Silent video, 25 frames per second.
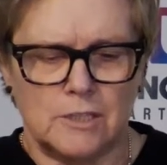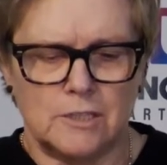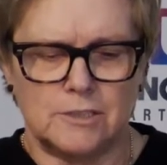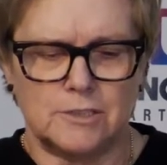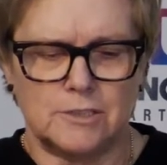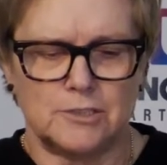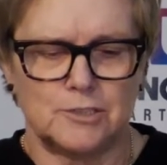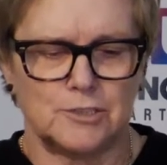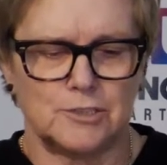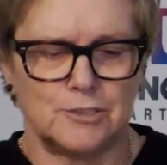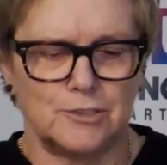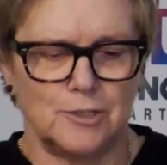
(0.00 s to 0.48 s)

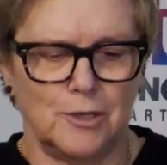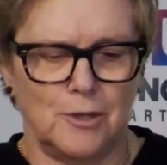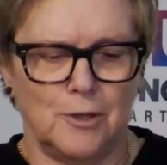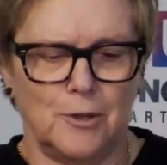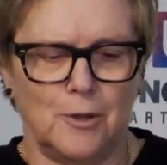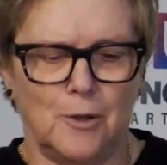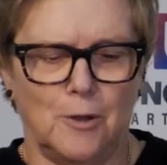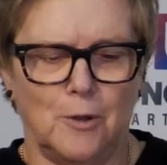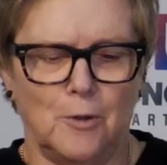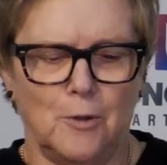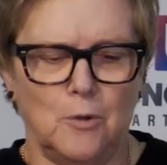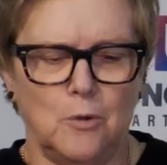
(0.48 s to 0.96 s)

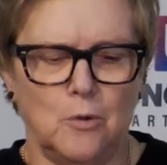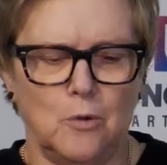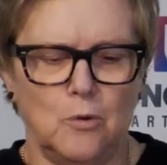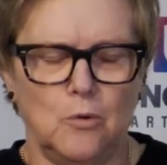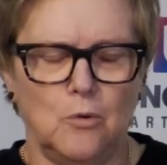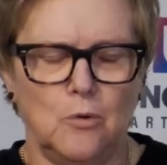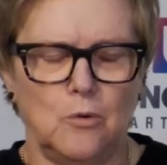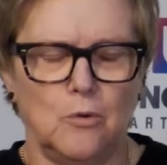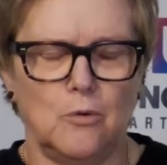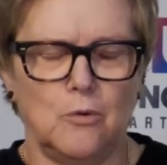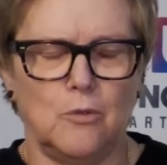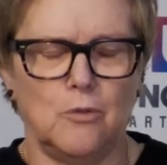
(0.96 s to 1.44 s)

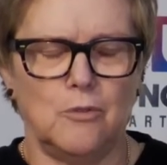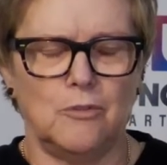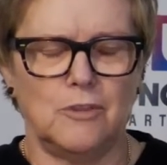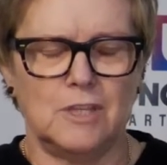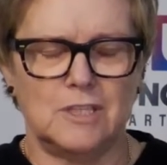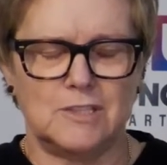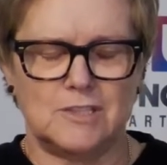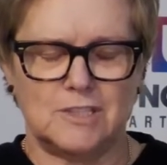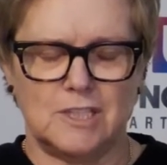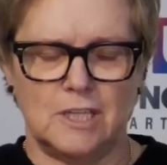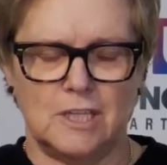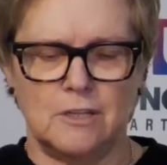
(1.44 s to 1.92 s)
So
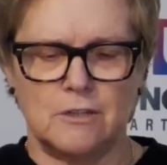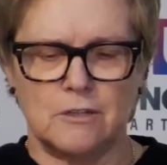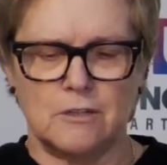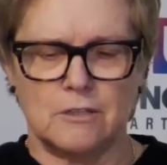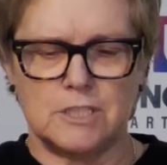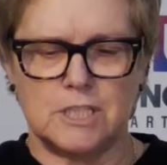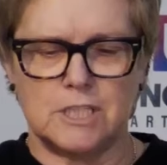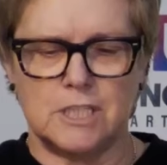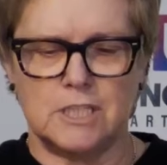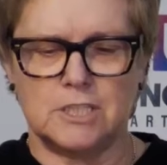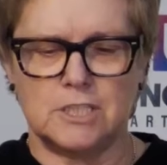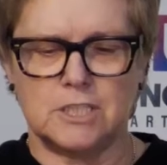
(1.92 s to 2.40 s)
this inner
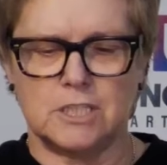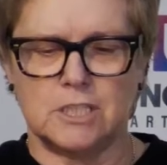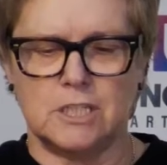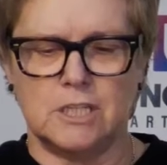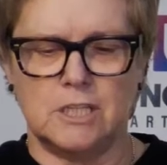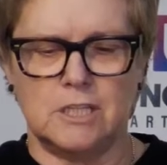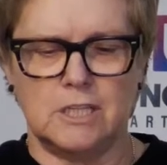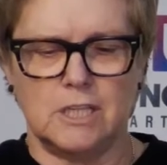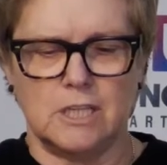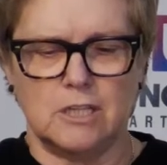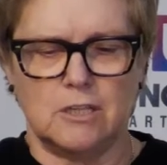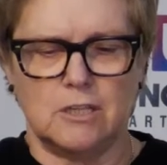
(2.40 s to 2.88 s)

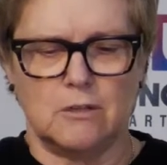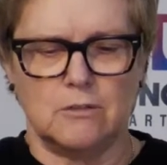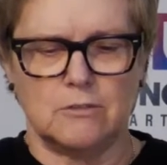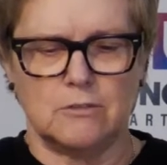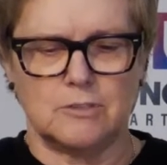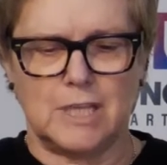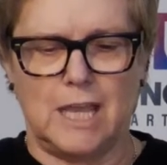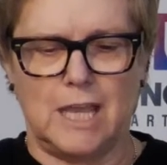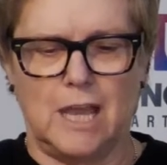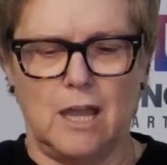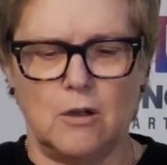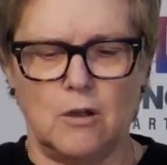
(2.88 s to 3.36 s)
tension that
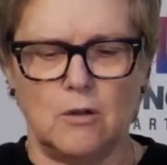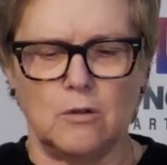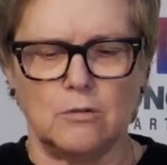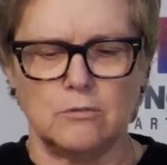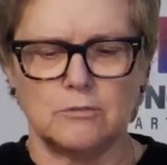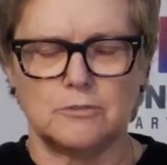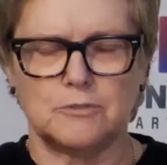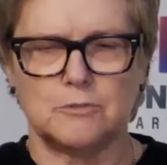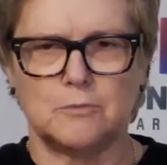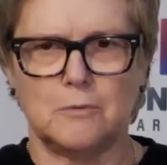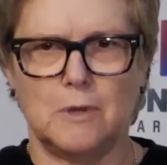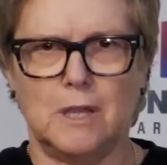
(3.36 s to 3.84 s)
goes
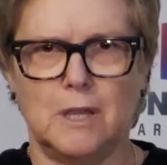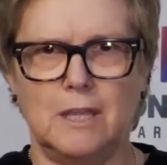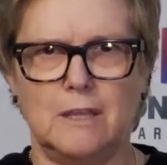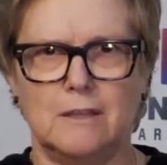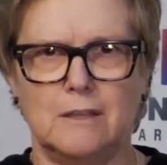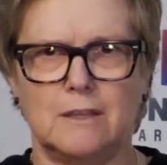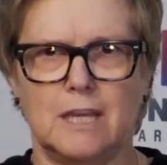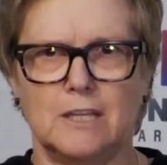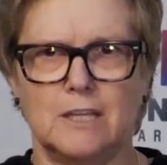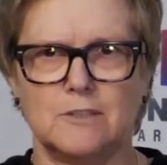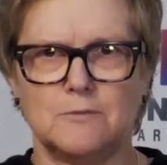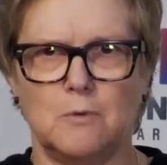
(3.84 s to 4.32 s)
out,
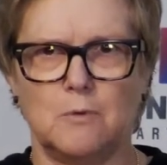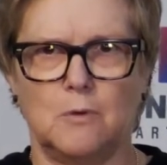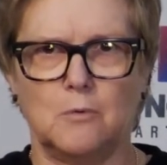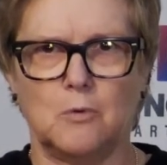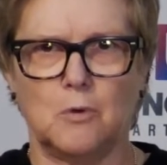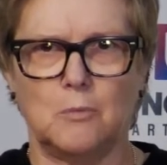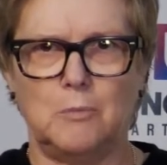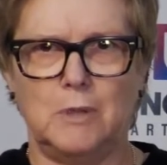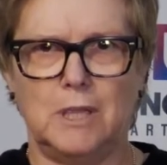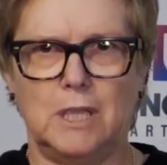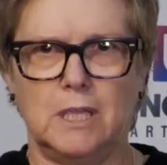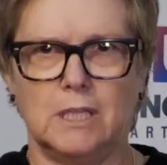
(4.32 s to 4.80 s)
right? That's what
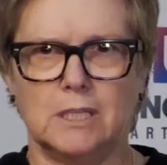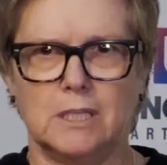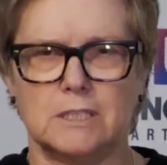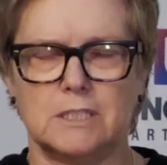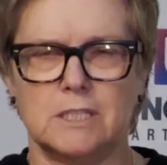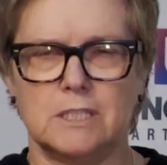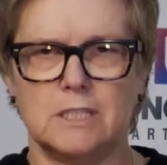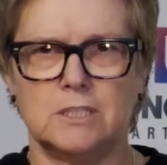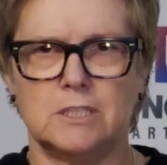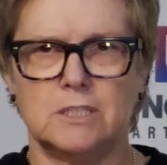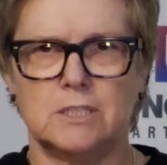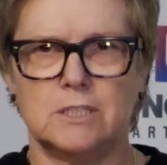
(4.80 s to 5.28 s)
we're paying
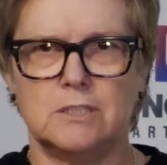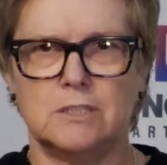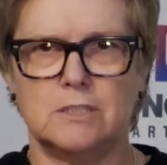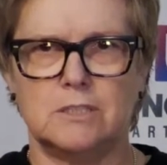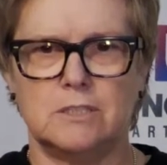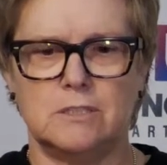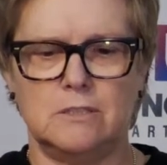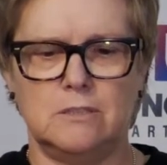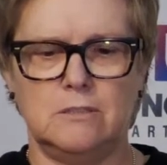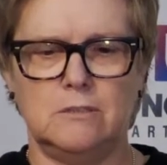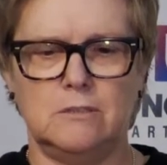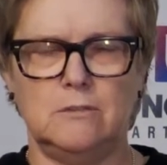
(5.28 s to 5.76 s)
attention
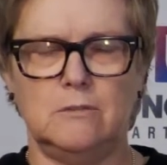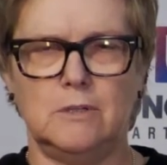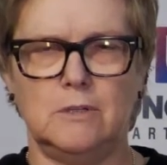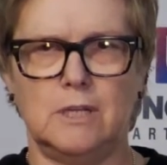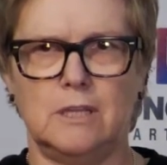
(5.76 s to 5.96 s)
to.